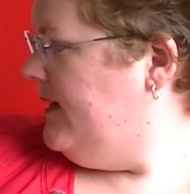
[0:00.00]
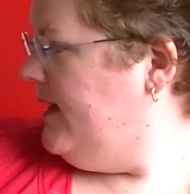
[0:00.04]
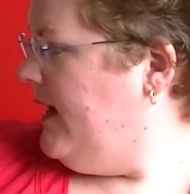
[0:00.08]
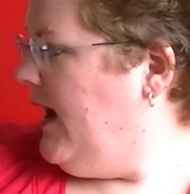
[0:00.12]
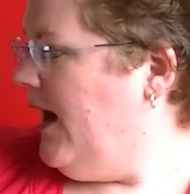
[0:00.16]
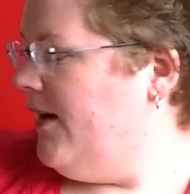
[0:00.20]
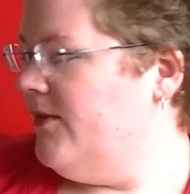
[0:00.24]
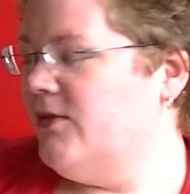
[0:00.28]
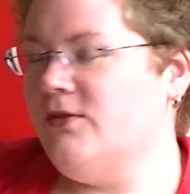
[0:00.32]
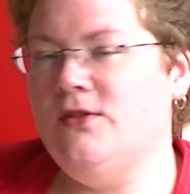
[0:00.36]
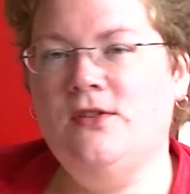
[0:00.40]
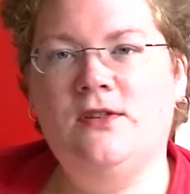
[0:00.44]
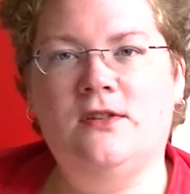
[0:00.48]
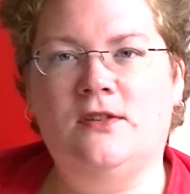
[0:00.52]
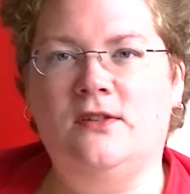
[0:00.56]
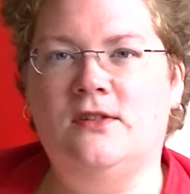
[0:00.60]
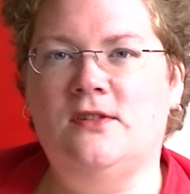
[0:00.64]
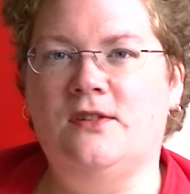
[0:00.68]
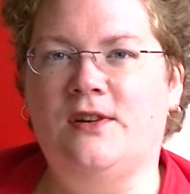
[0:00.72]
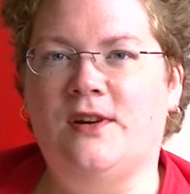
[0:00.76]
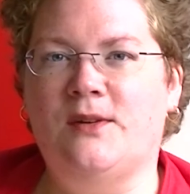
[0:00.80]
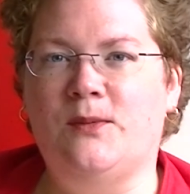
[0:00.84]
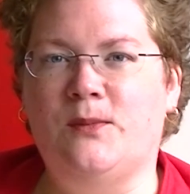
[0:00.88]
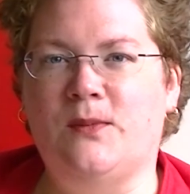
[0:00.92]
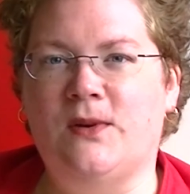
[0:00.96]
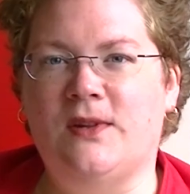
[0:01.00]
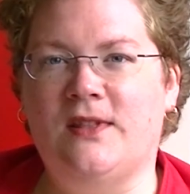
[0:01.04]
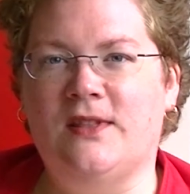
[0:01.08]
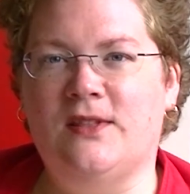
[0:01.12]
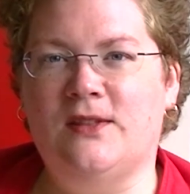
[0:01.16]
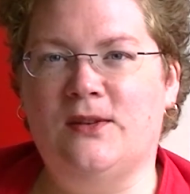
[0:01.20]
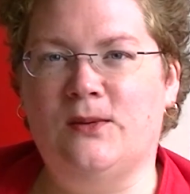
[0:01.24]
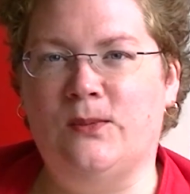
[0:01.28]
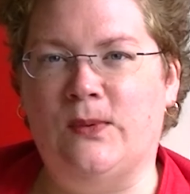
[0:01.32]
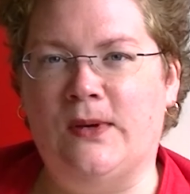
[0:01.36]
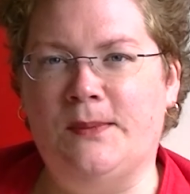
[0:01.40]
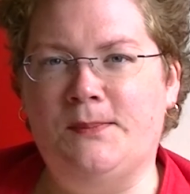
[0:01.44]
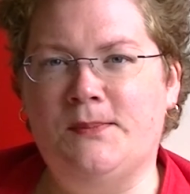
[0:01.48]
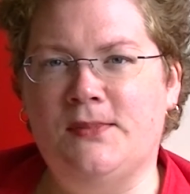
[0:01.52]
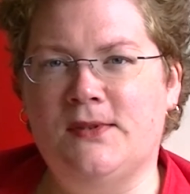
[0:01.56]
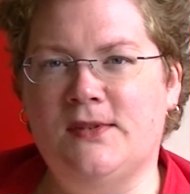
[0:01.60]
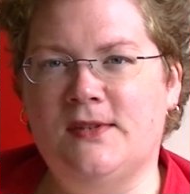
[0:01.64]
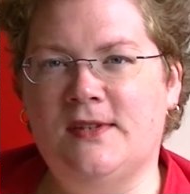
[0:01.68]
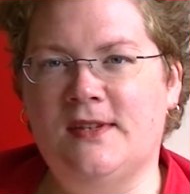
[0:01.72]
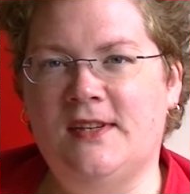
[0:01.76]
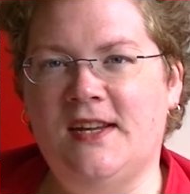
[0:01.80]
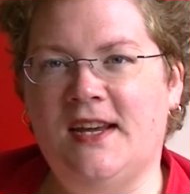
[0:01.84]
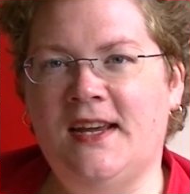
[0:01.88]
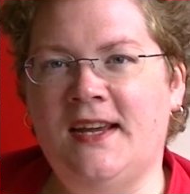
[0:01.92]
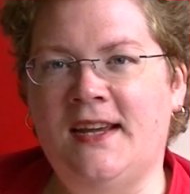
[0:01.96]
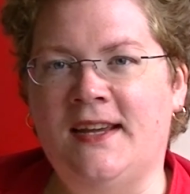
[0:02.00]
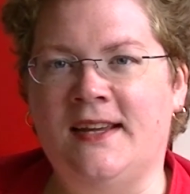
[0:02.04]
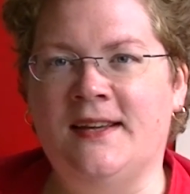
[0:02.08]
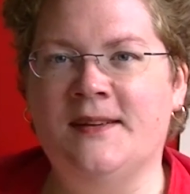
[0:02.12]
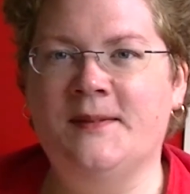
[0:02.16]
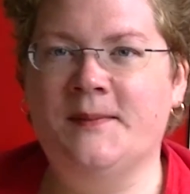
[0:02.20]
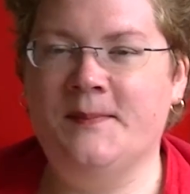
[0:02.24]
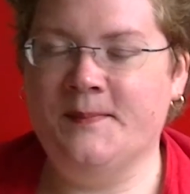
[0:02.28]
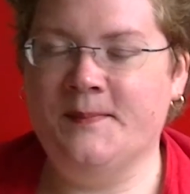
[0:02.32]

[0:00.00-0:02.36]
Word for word: I will just start with the WIPs today.